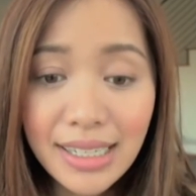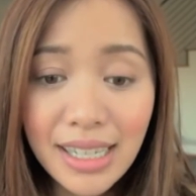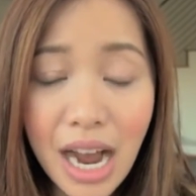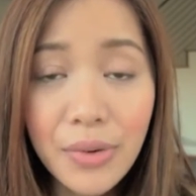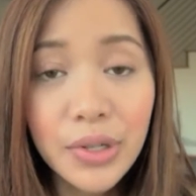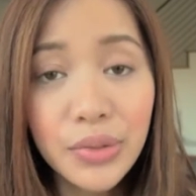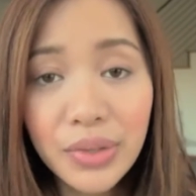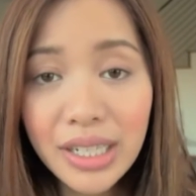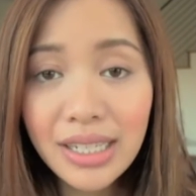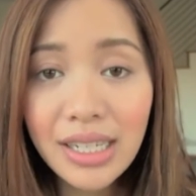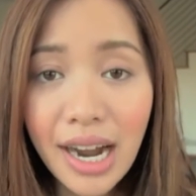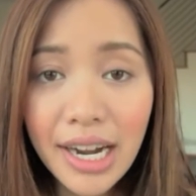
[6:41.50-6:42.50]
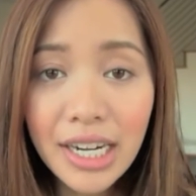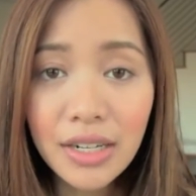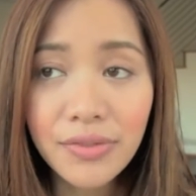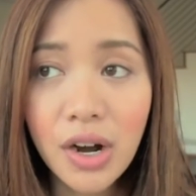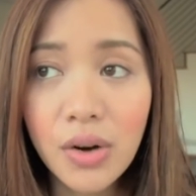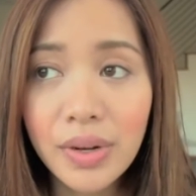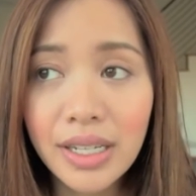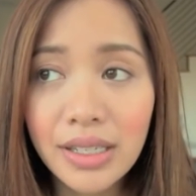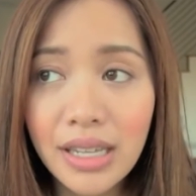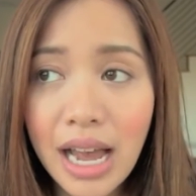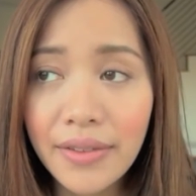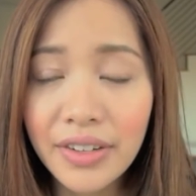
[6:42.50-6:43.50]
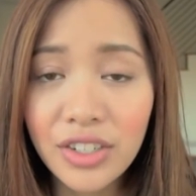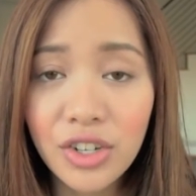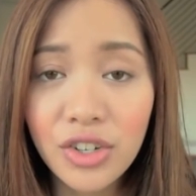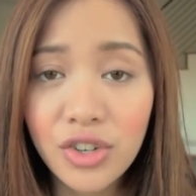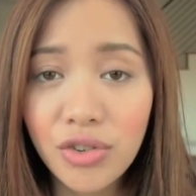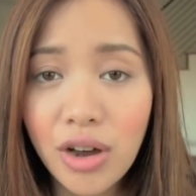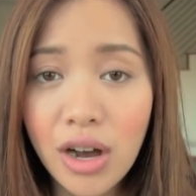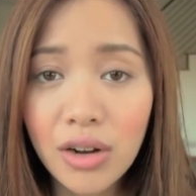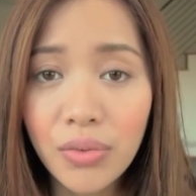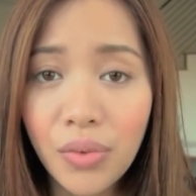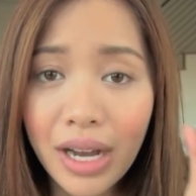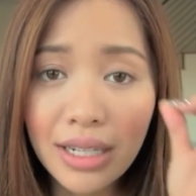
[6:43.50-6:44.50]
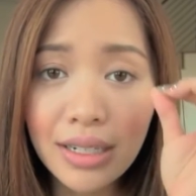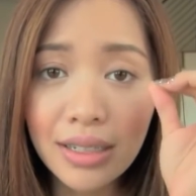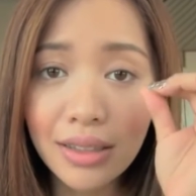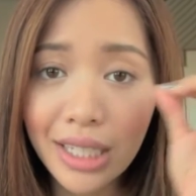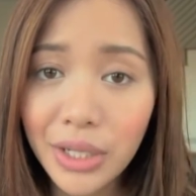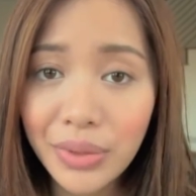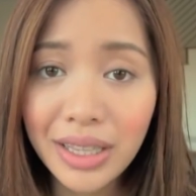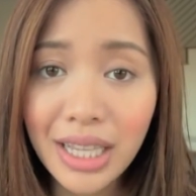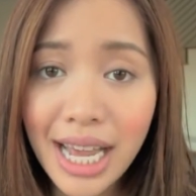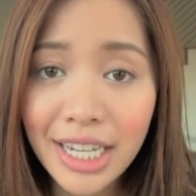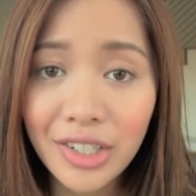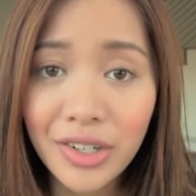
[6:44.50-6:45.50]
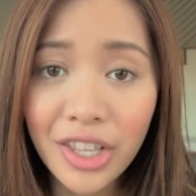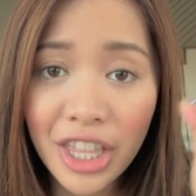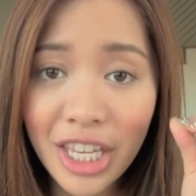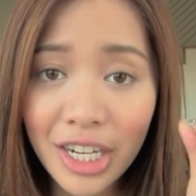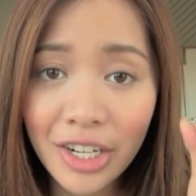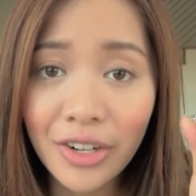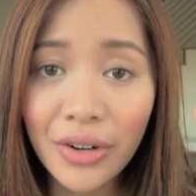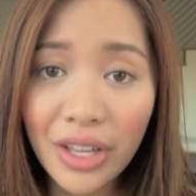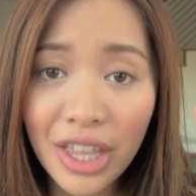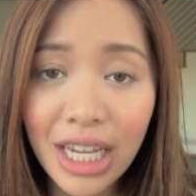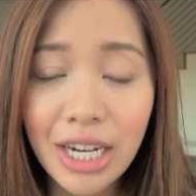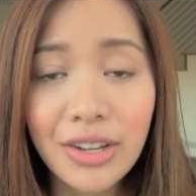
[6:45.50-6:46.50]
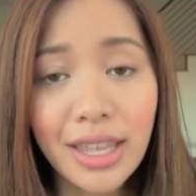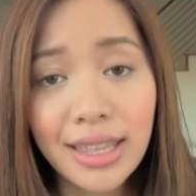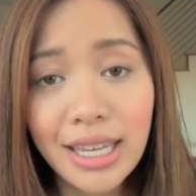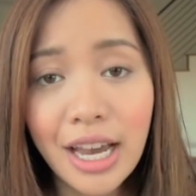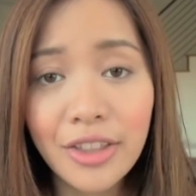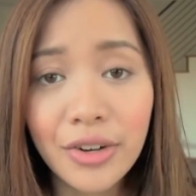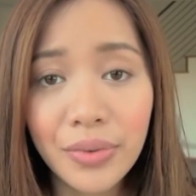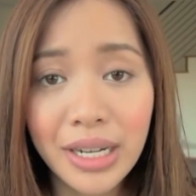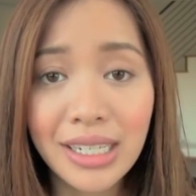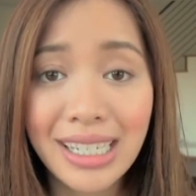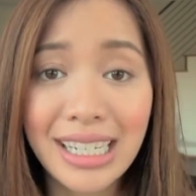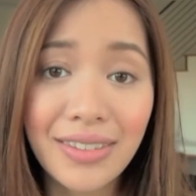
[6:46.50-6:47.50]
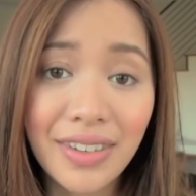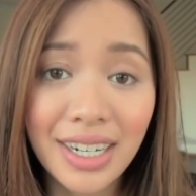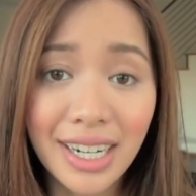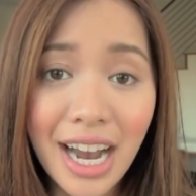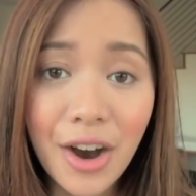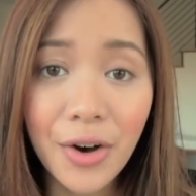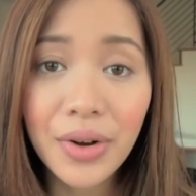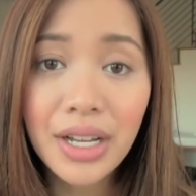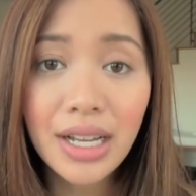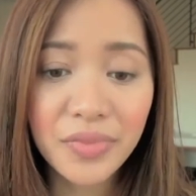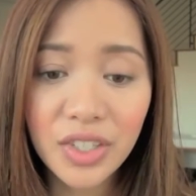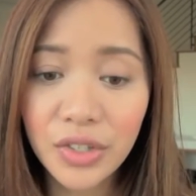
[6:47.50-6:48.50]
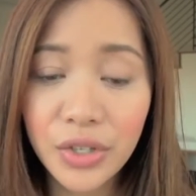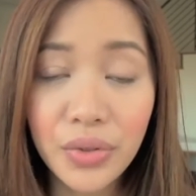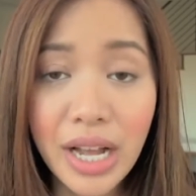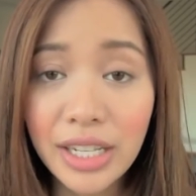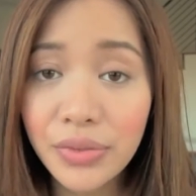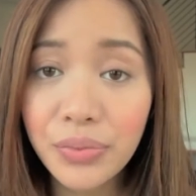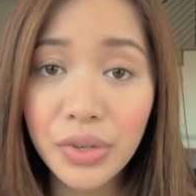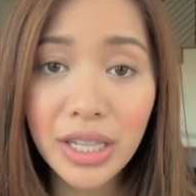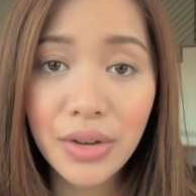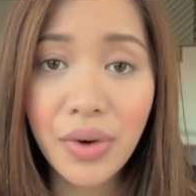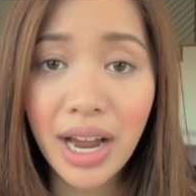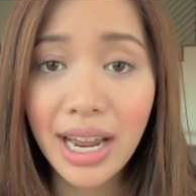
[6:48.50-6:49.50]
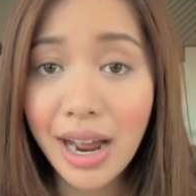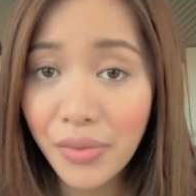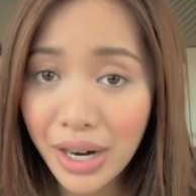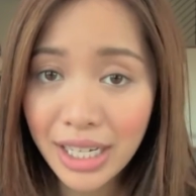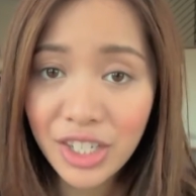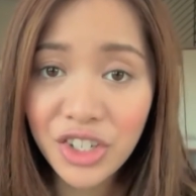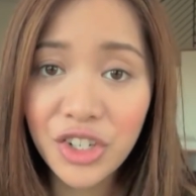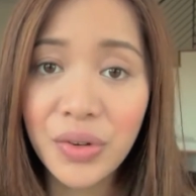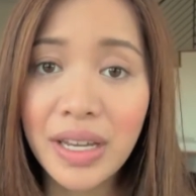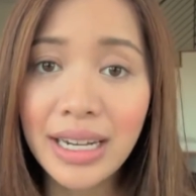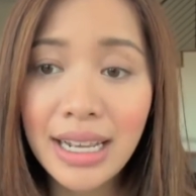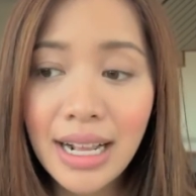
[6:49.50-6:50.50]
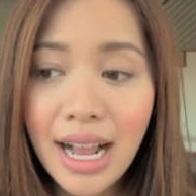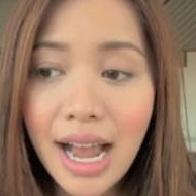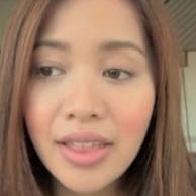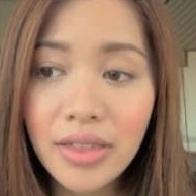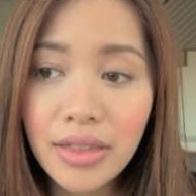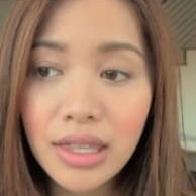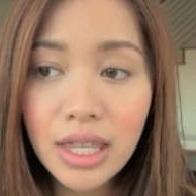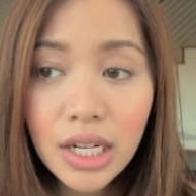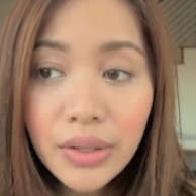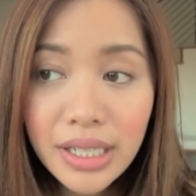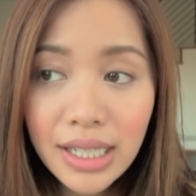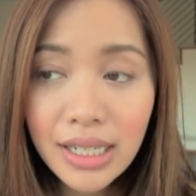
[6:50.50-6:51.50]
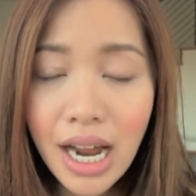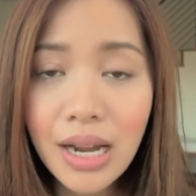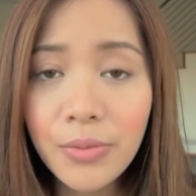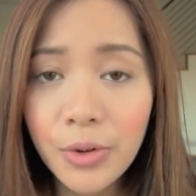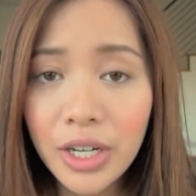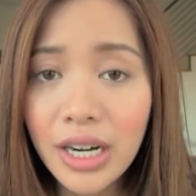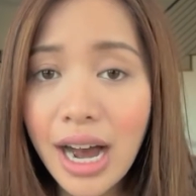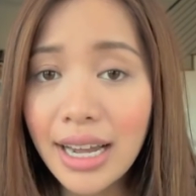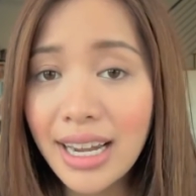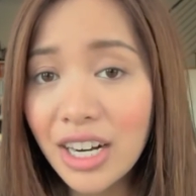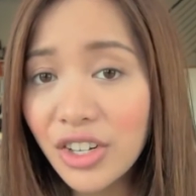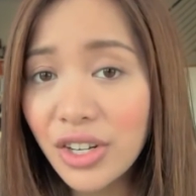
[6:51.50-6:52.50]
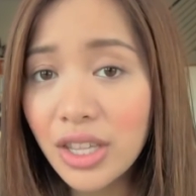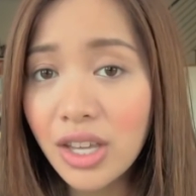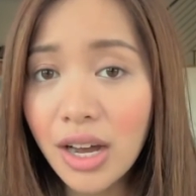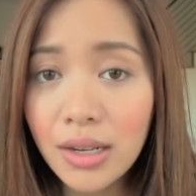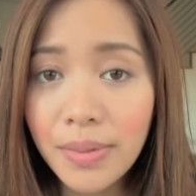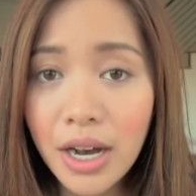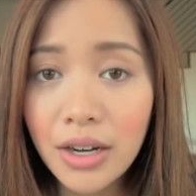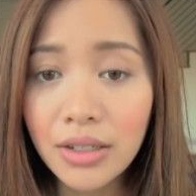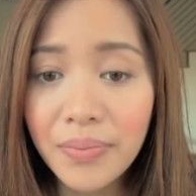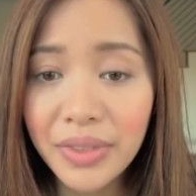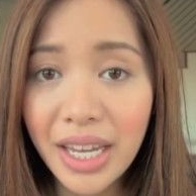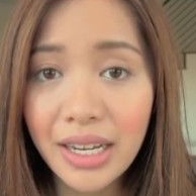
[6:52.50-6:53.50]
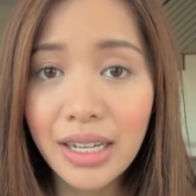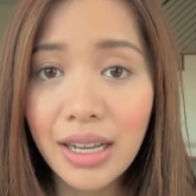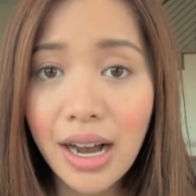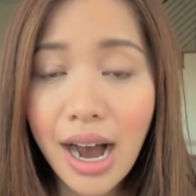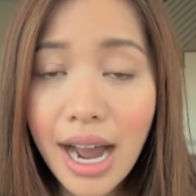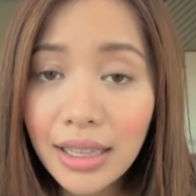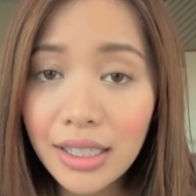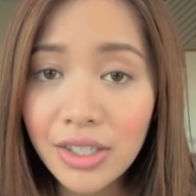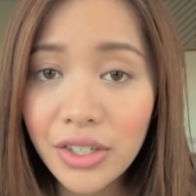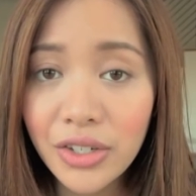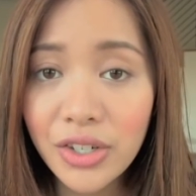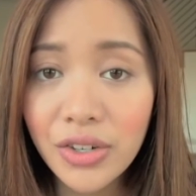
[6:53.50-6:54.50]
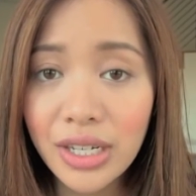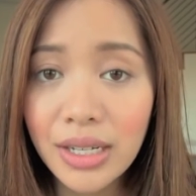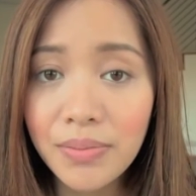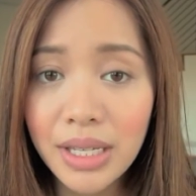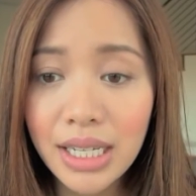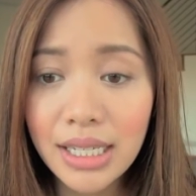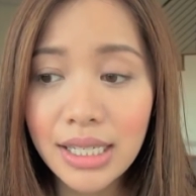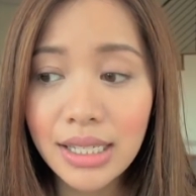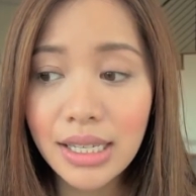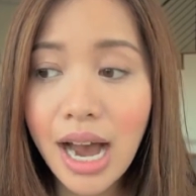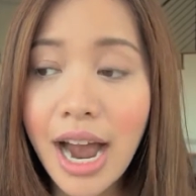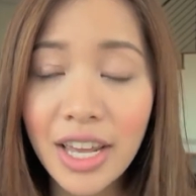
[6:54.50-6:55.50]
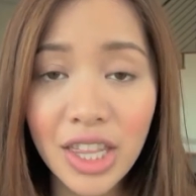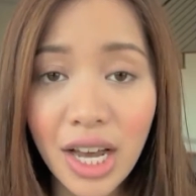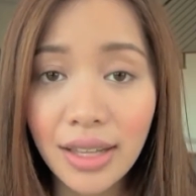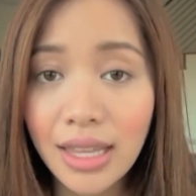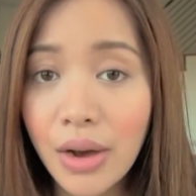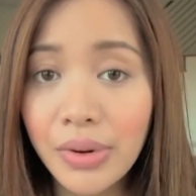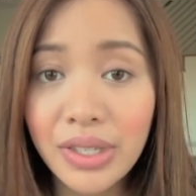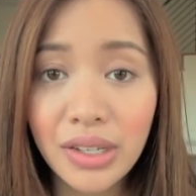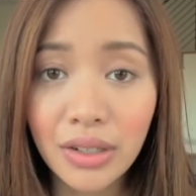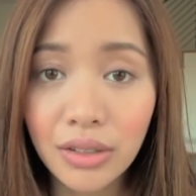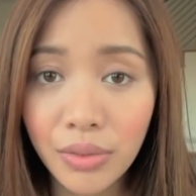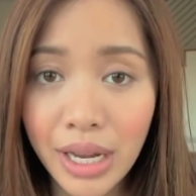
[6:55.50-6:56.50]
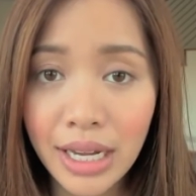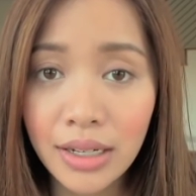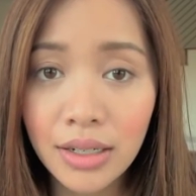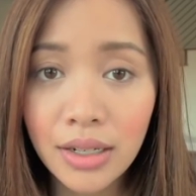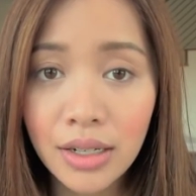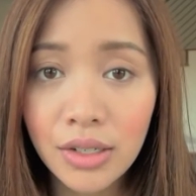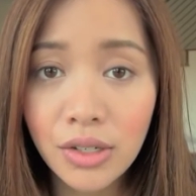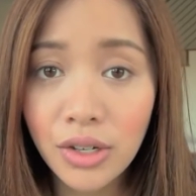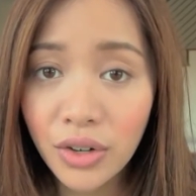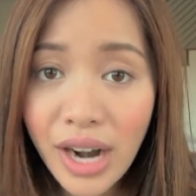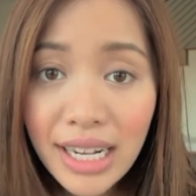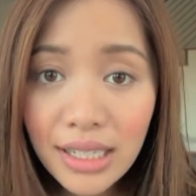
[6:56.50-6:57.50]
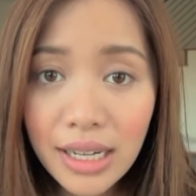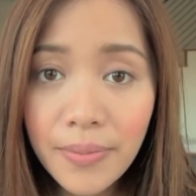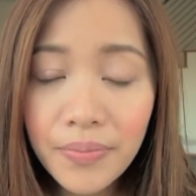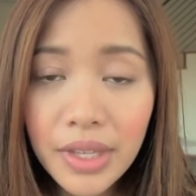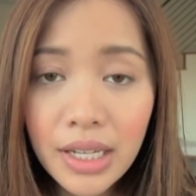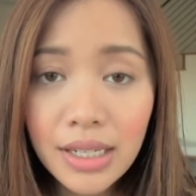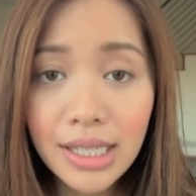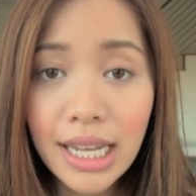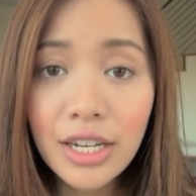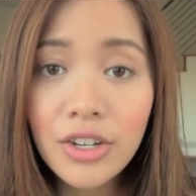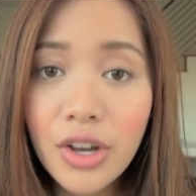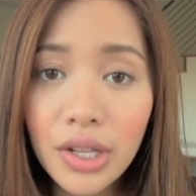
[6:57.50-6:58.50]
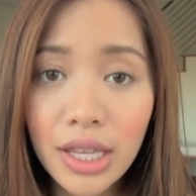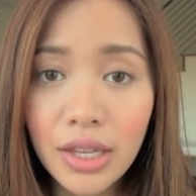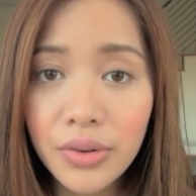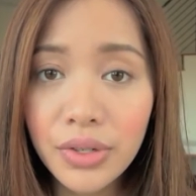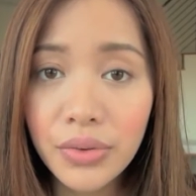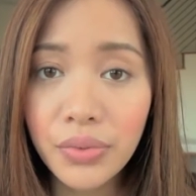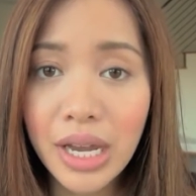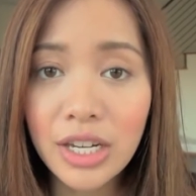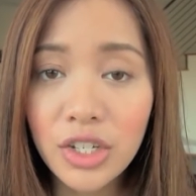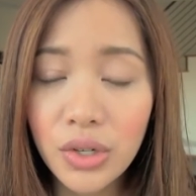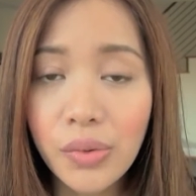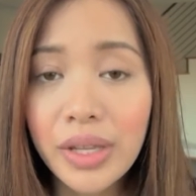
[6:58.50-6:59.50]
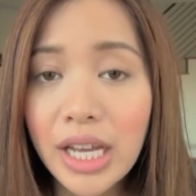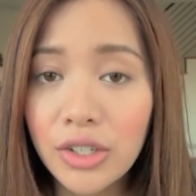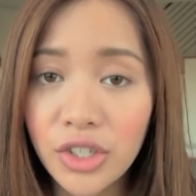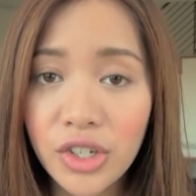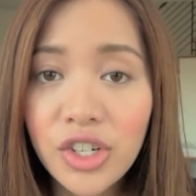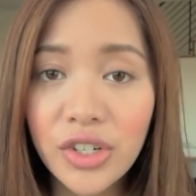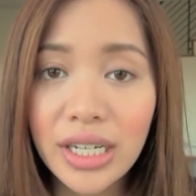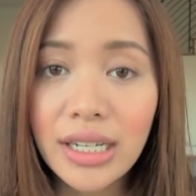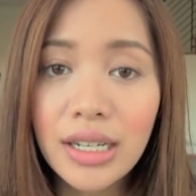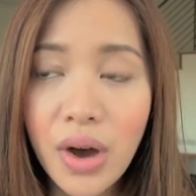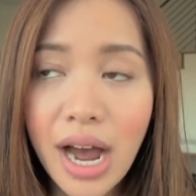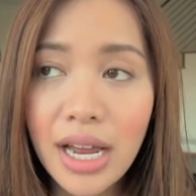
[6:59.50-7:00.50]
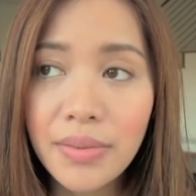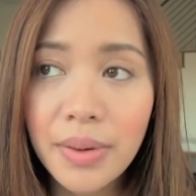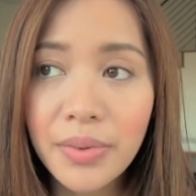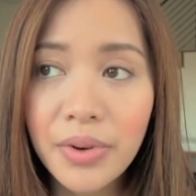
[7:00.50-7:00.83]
I was really tired of always having to draw one liquid liner thinner or thicker than the other one to even it out. So that's really why I wanted to do it. And there was a time where I actually thought about getting eyelid surgery because I thought that was the only way to correct it, because I didn't know that there was a way to do it without surgery. I remember I